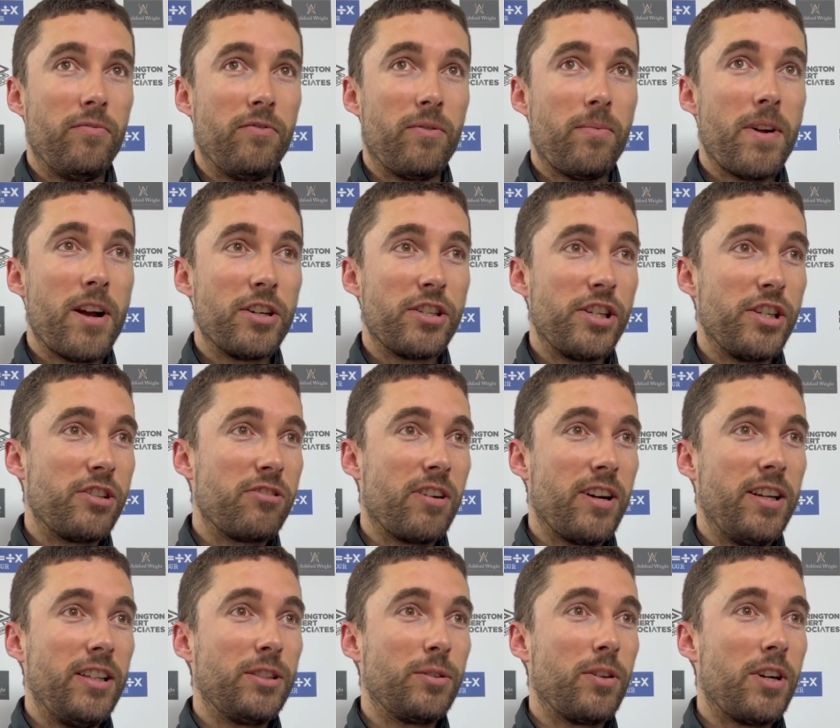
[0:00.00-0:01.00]
how she
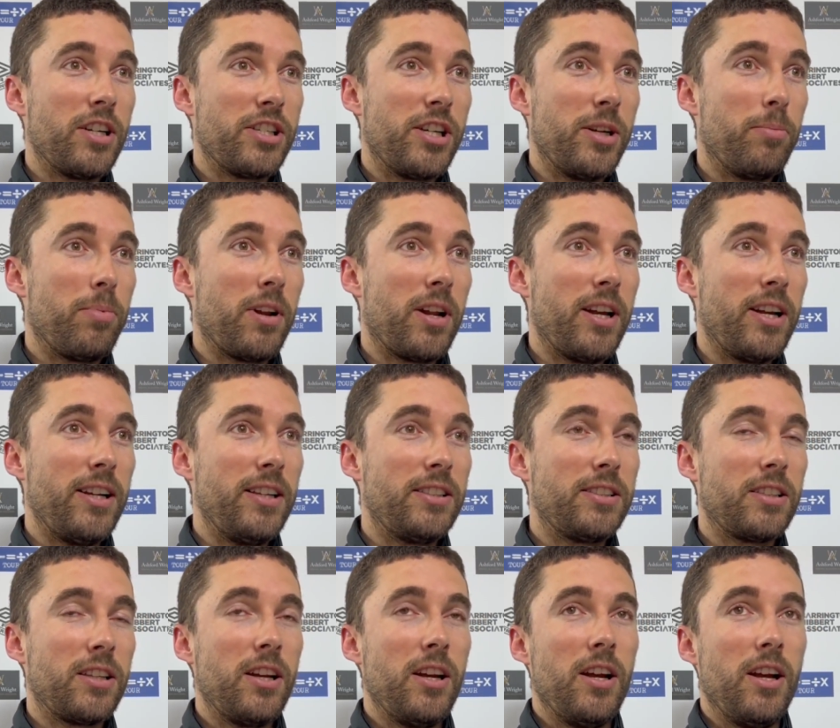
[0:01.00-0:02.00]
trains to how she
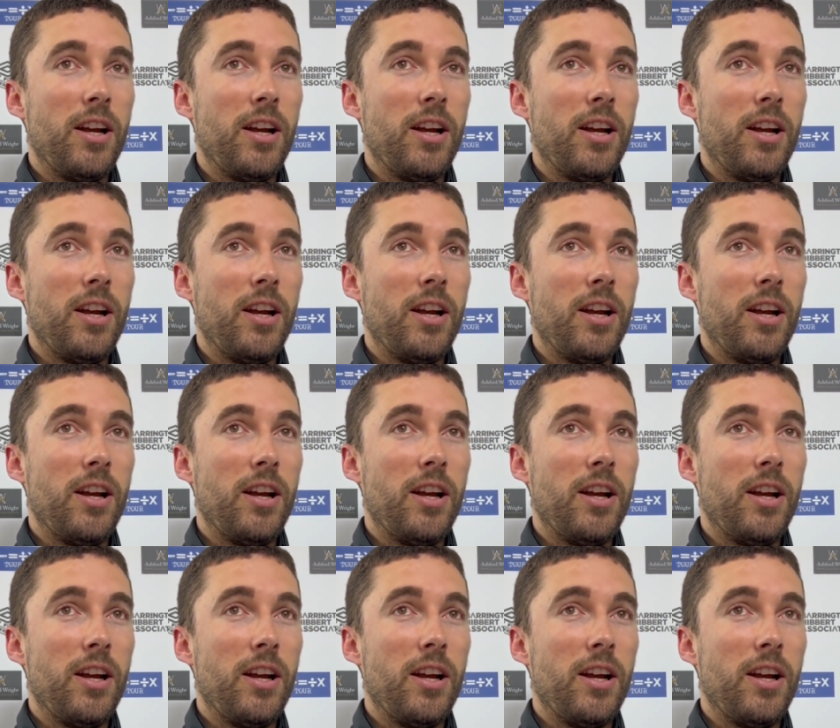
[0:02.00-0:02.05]
plays.